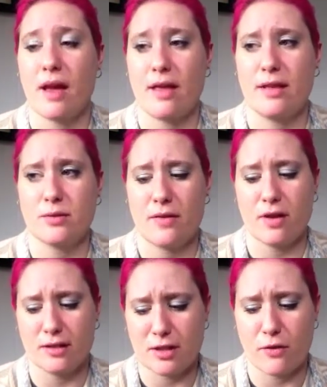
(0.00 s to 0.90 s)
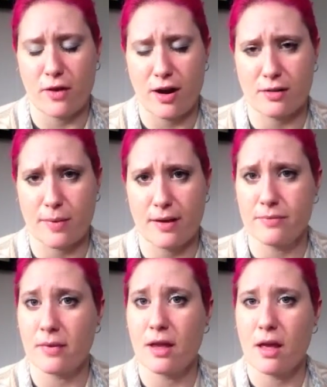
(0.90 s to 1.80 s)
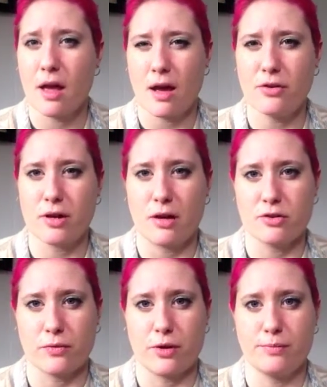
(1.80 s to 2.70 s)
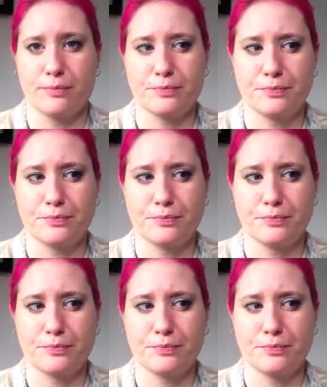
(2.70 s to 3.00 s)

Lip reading: That's what I've done so far, is about $100 a room,